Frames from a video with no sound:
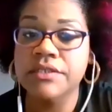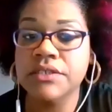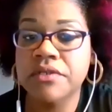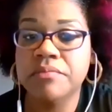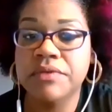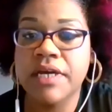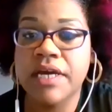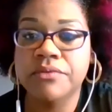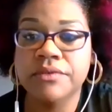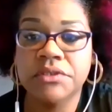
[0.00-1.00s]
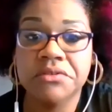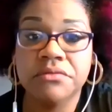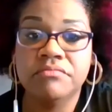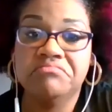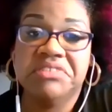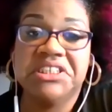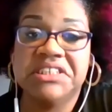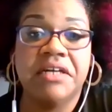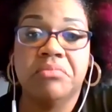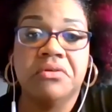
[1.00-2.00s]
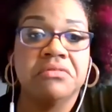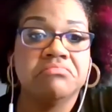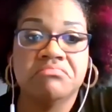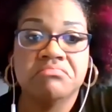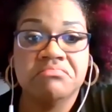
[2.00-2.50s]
is going to be able to be stable